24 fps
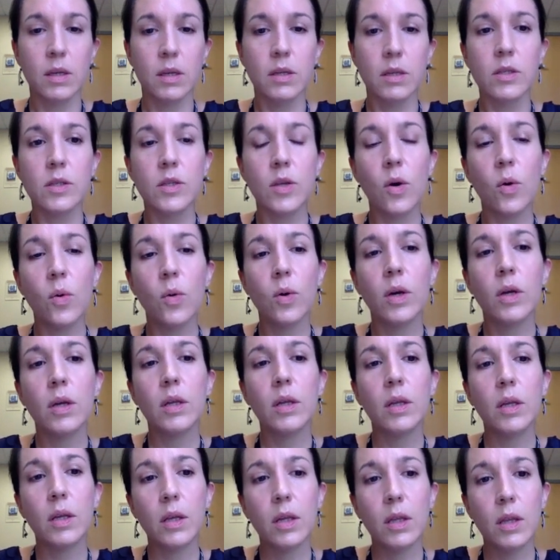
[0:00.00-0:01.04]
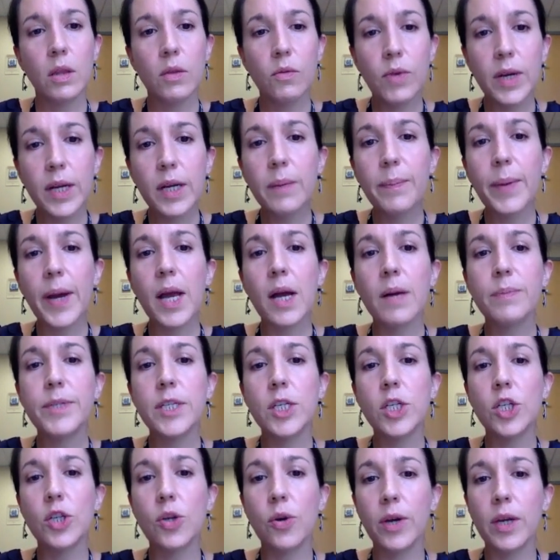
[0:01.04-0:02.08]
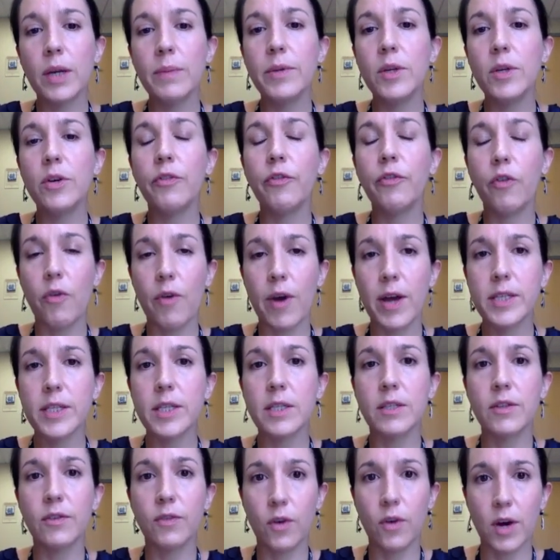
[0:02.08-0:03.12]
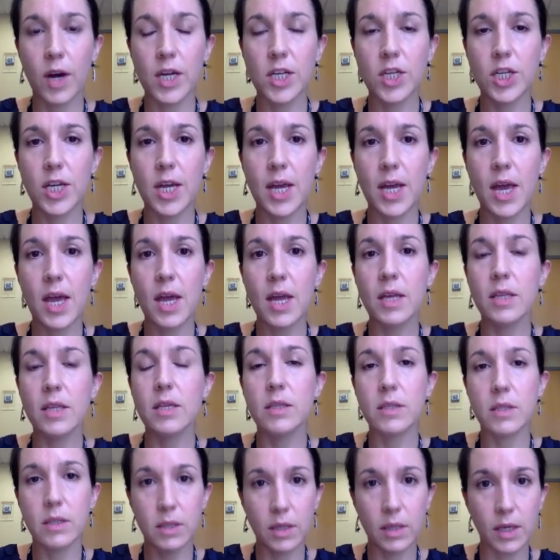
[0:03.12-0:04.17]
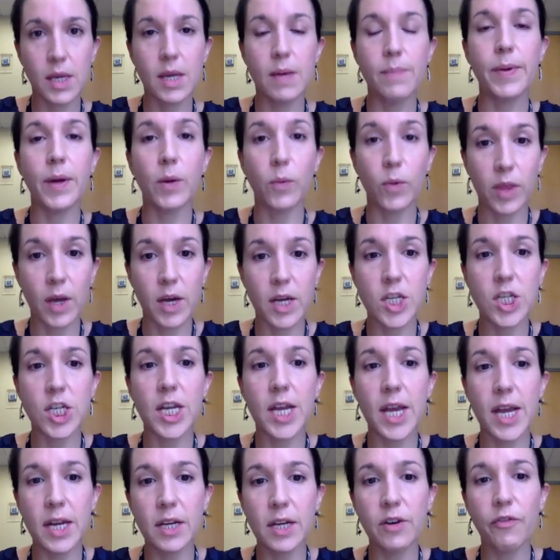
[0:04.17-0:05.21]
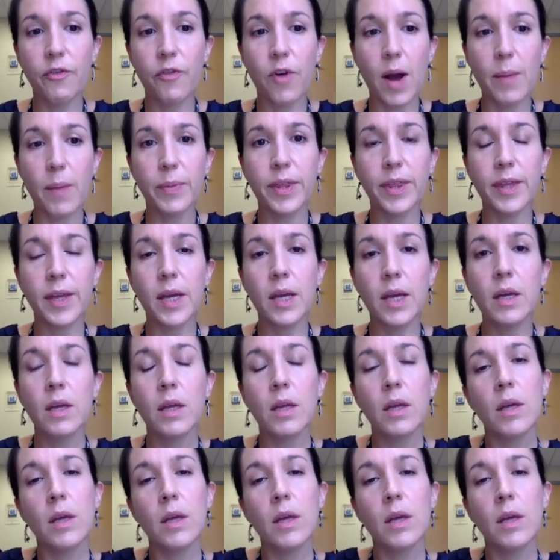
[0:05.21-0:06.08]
So renal biopsy showing immunofluorescence for IgA. This is in keeping with IgA nephropathy.